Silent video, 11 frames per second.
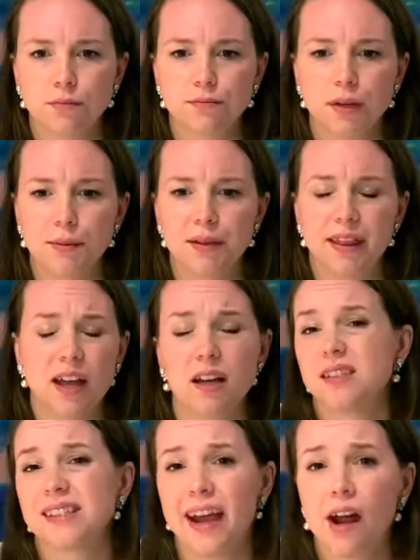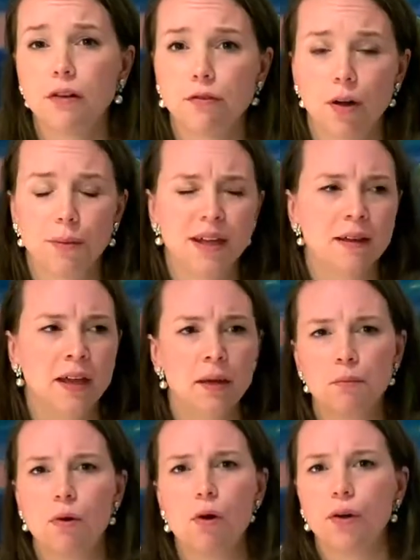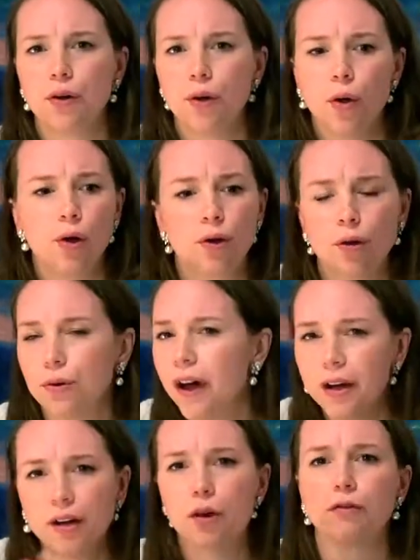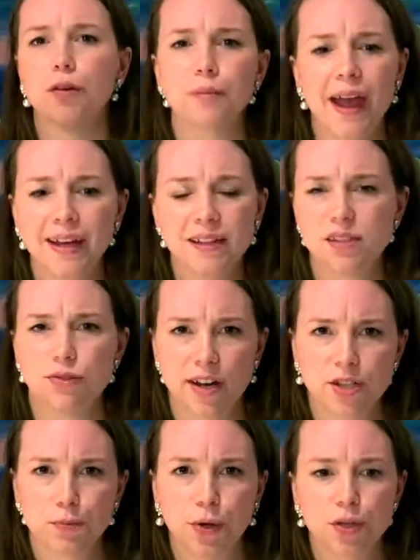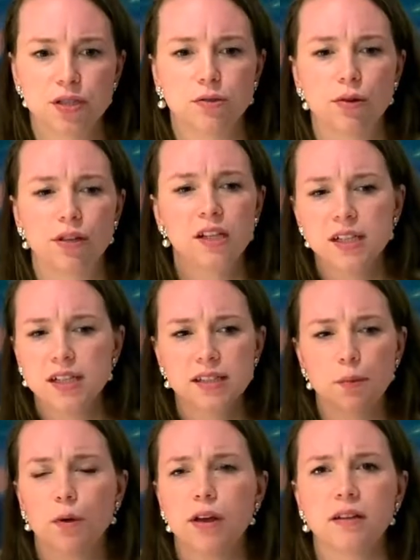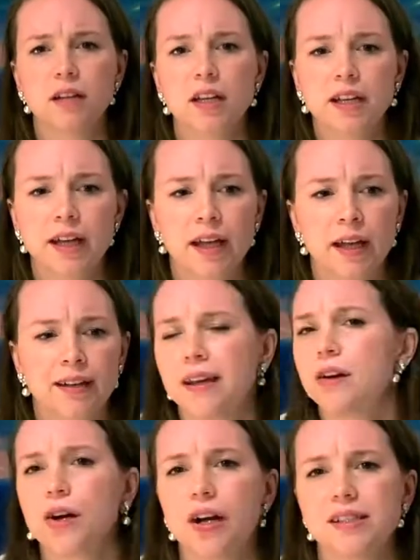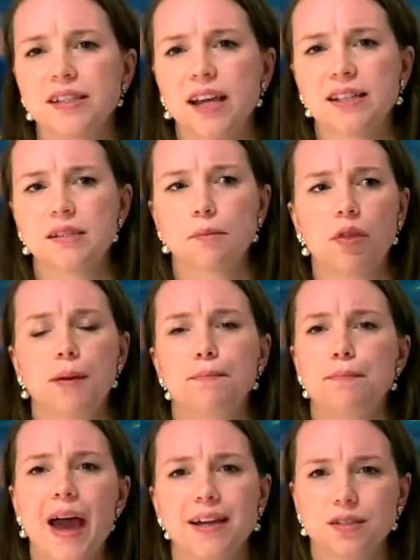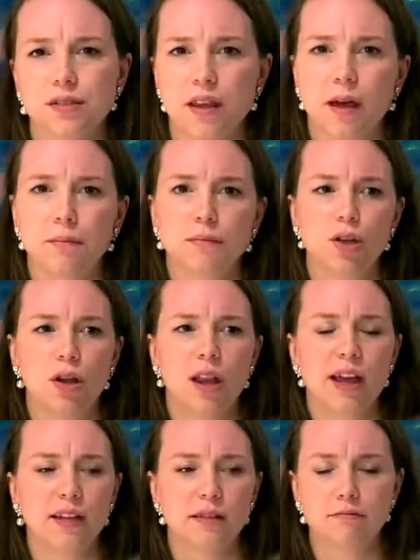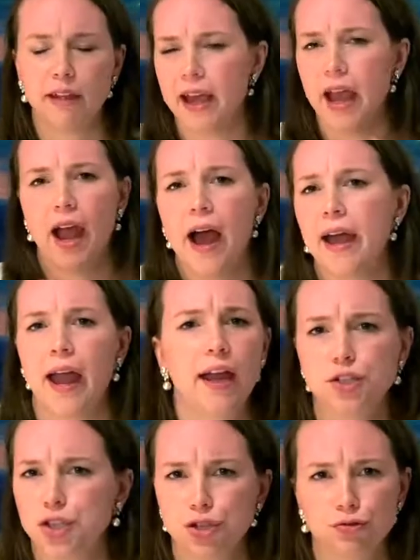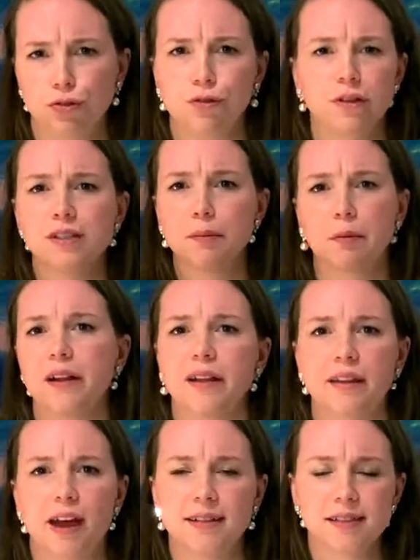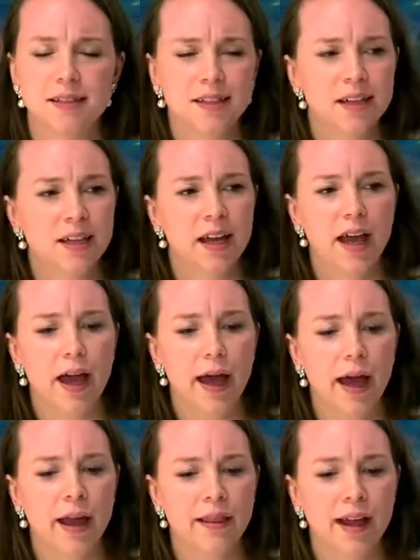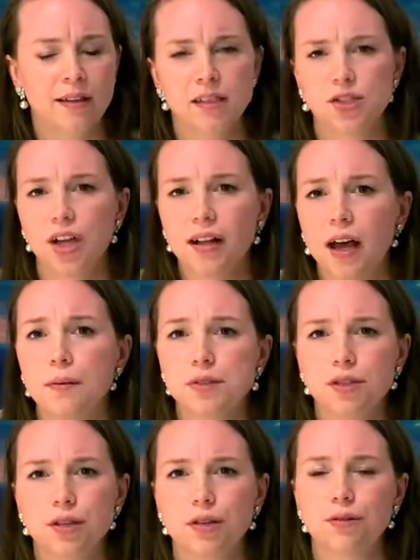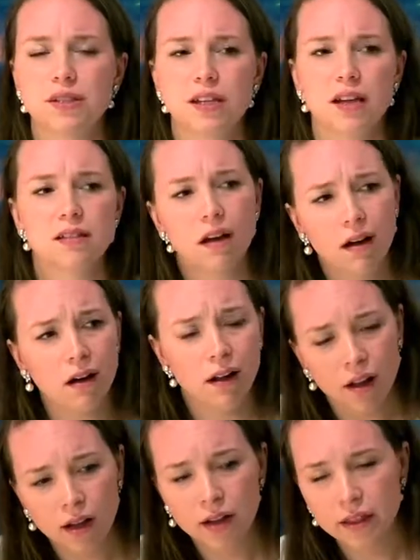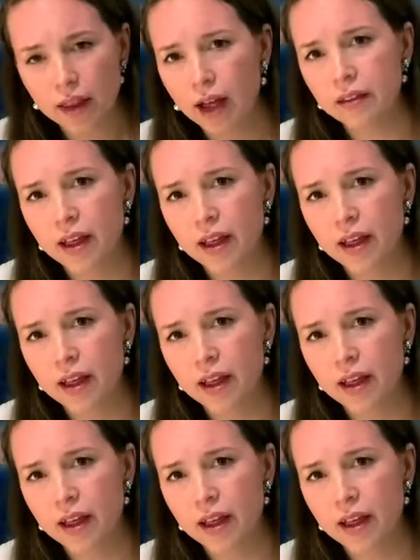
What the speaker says: maybe they got scared from him or her, or from any strange person, or someone at kindergarten said something bad to them, like, I hate you, or something like that. And then this child comes to you and says, then